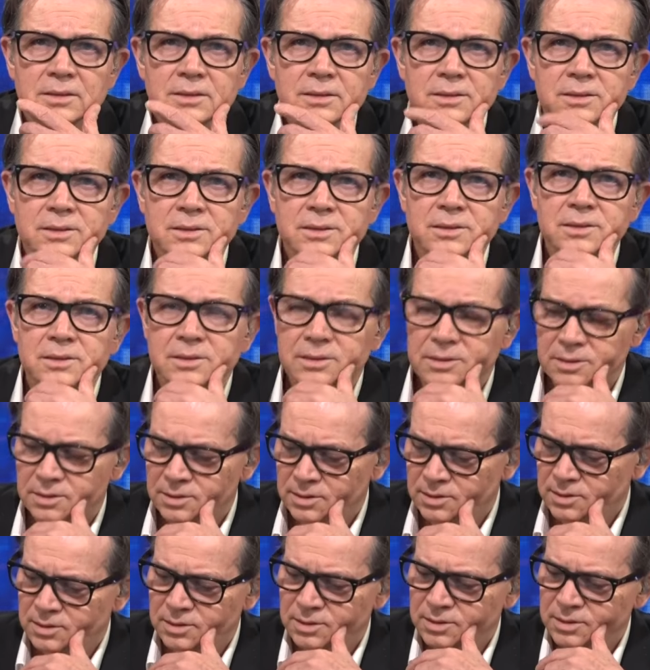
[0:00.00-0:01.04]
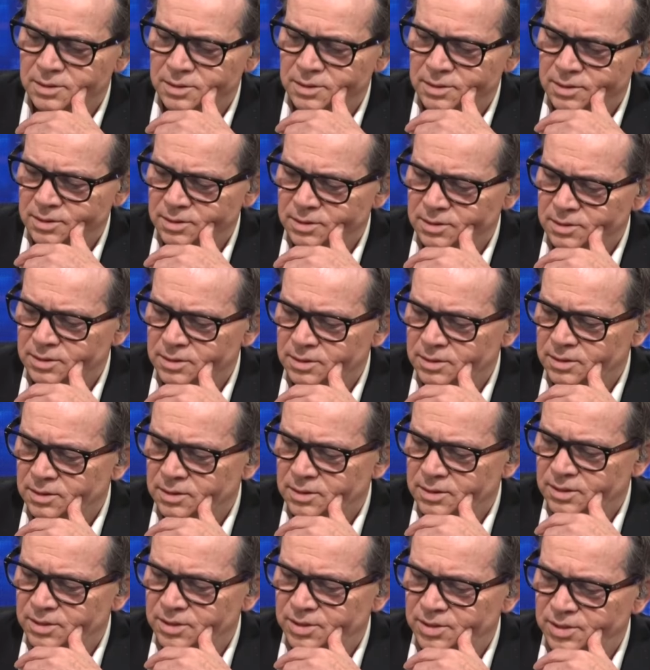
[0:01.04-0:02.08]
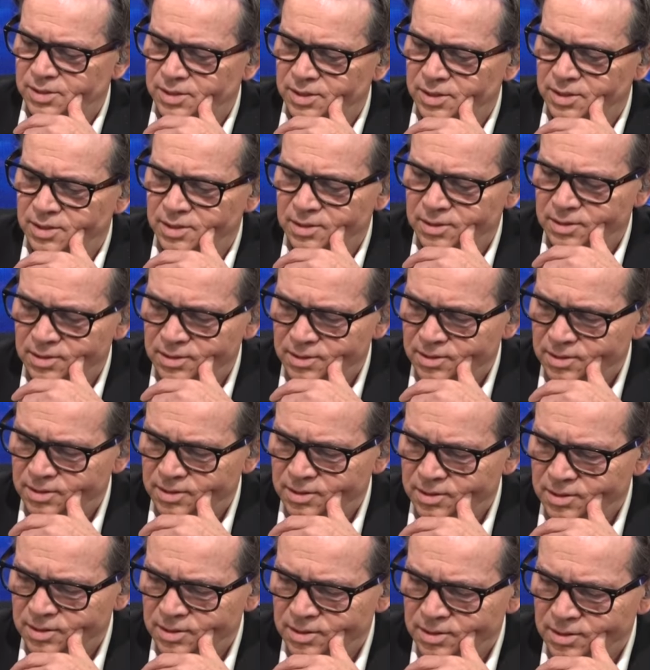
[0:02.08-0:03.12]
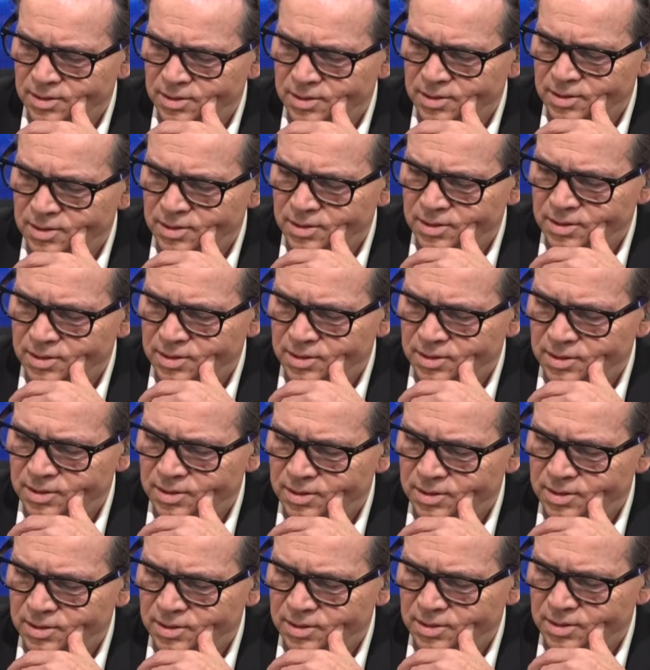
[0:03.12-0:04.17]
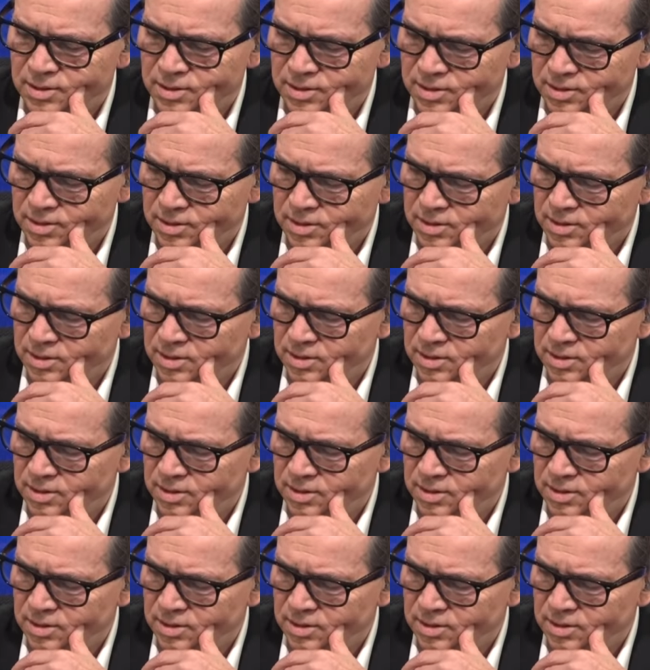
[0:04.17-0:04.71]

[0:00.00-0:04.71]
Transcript: (not speaking)